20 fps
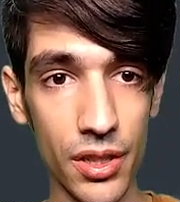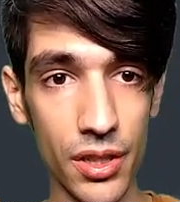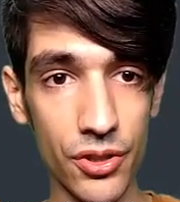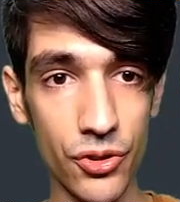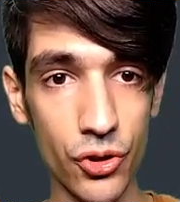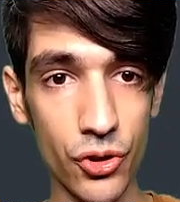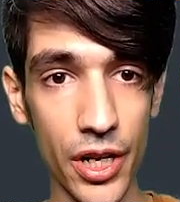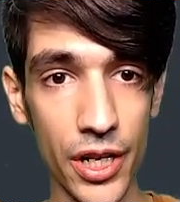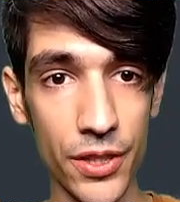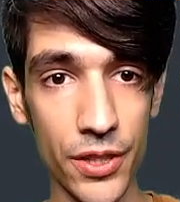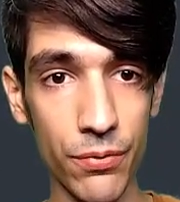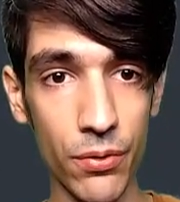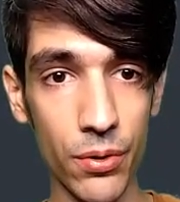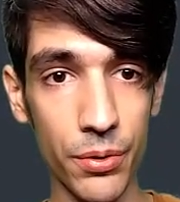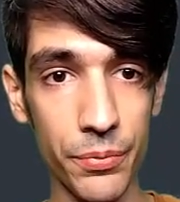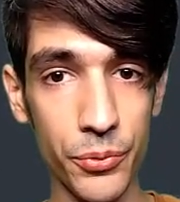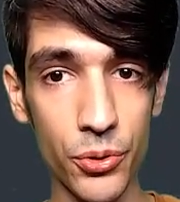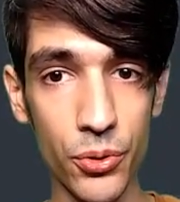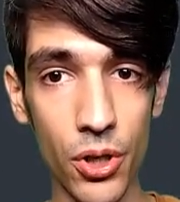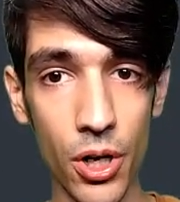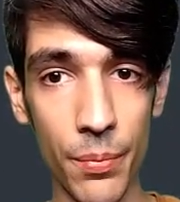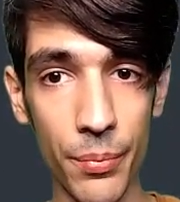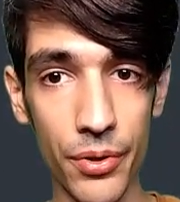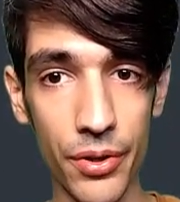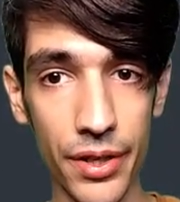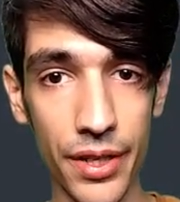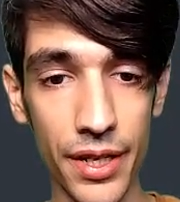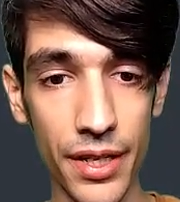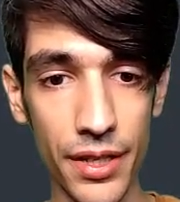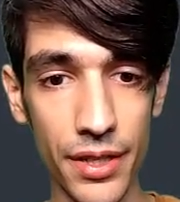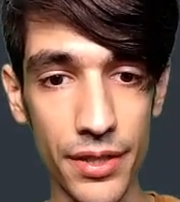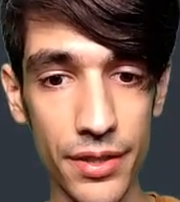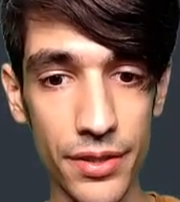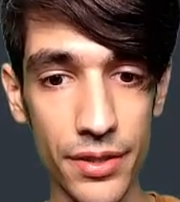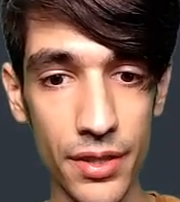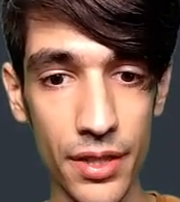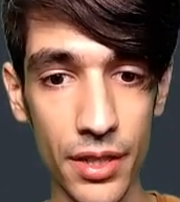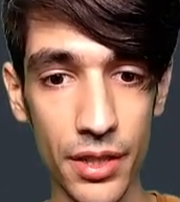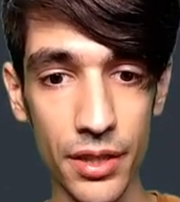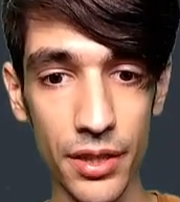transform to uppercase,
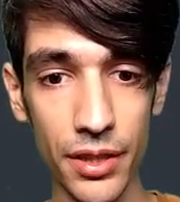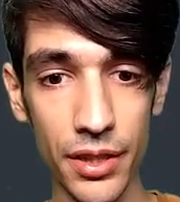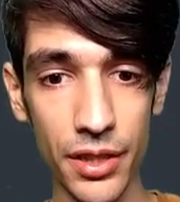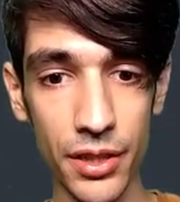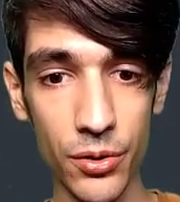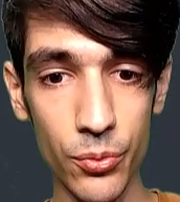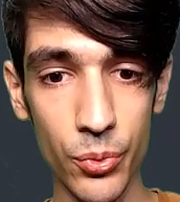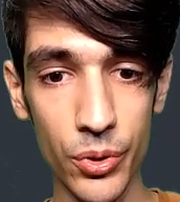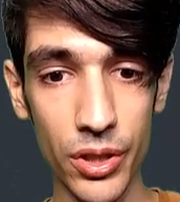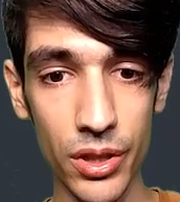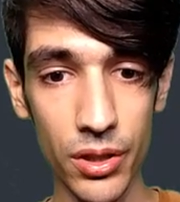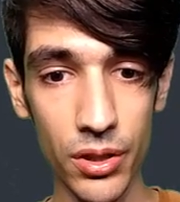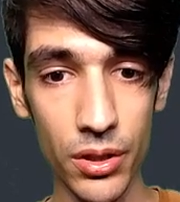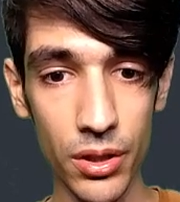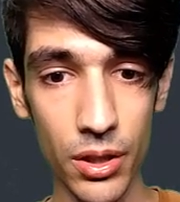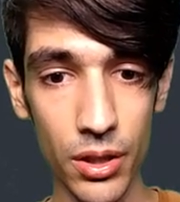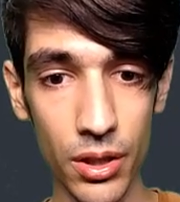it will